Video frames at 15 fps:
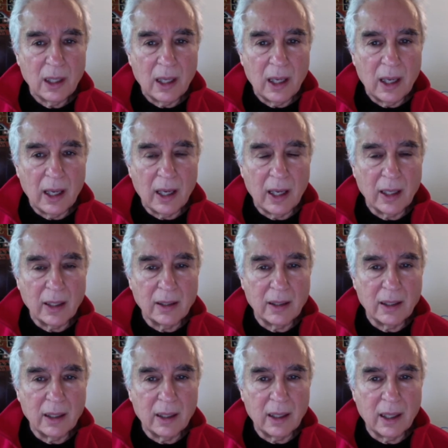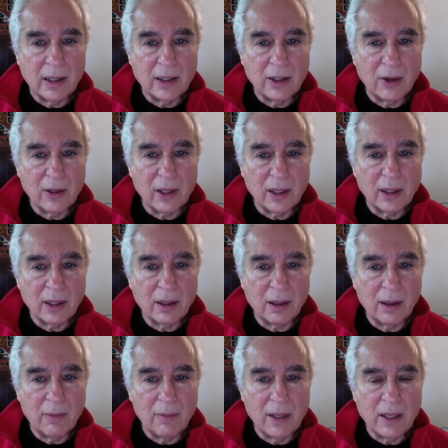And I know that
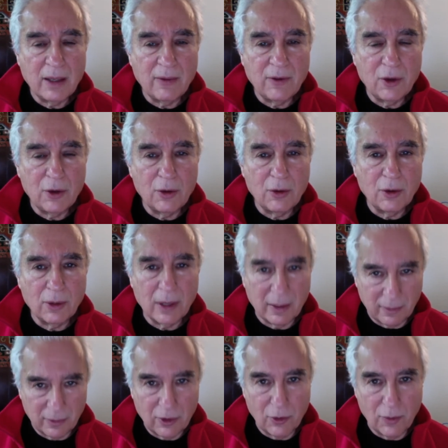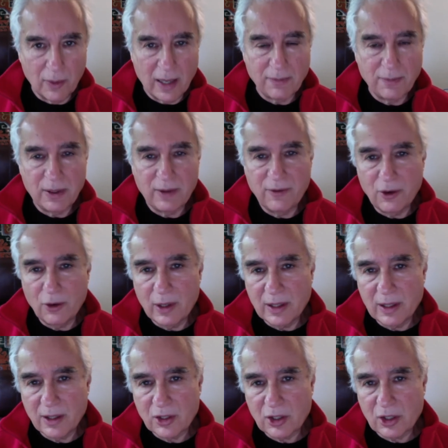many of you who might be viewing
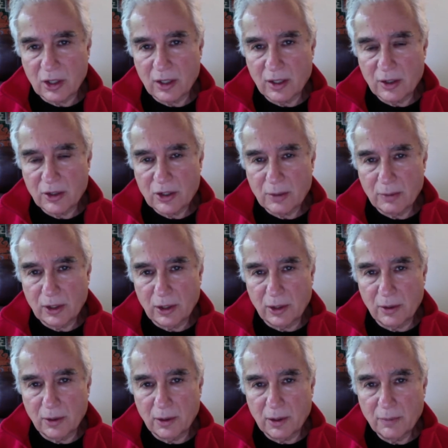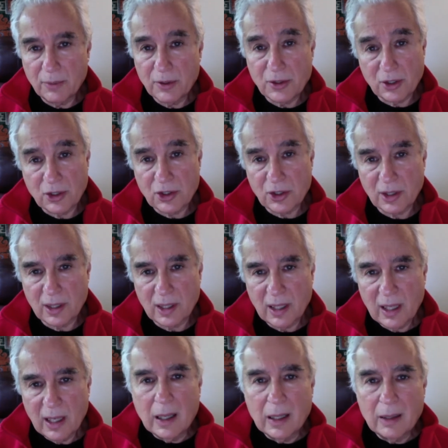this are in a similar position.
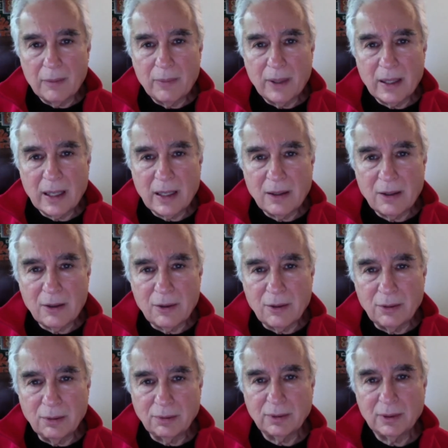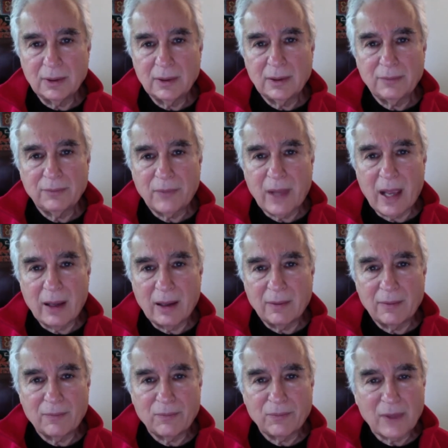But I do
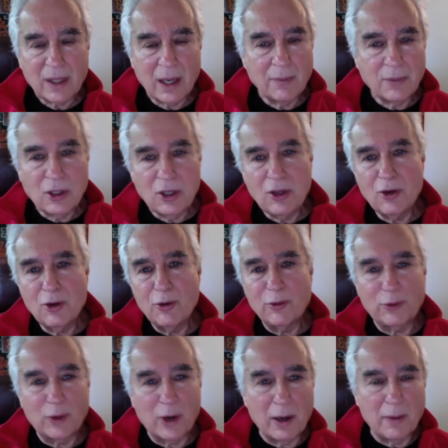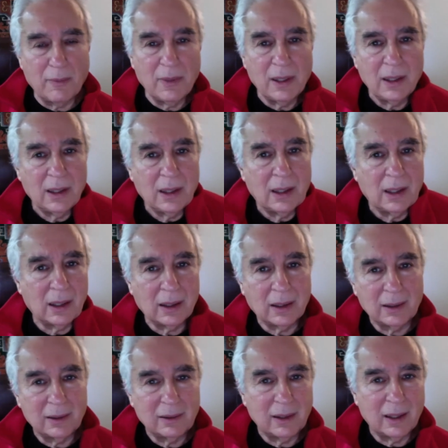come to you from
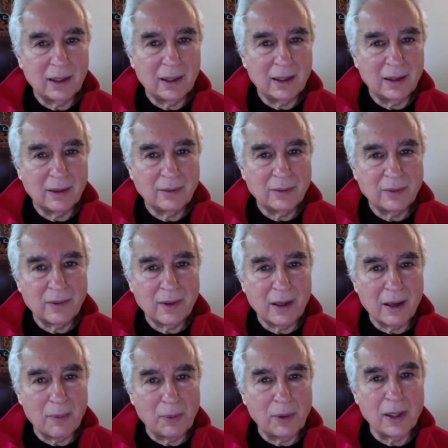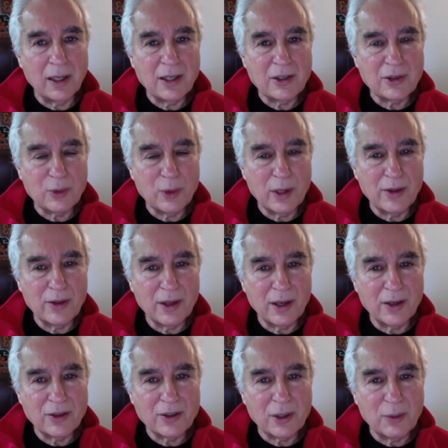a place with
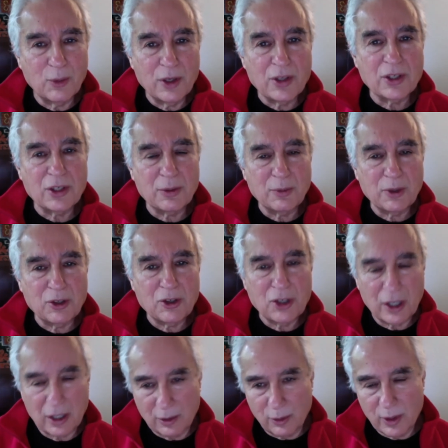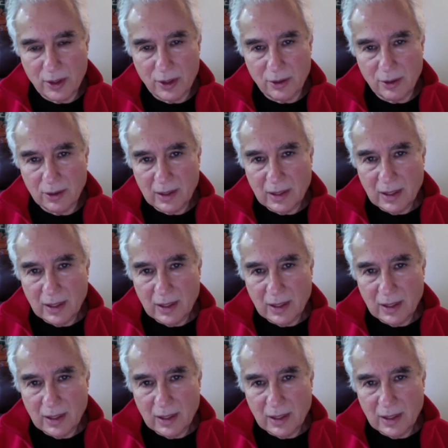some wisdom to share with you.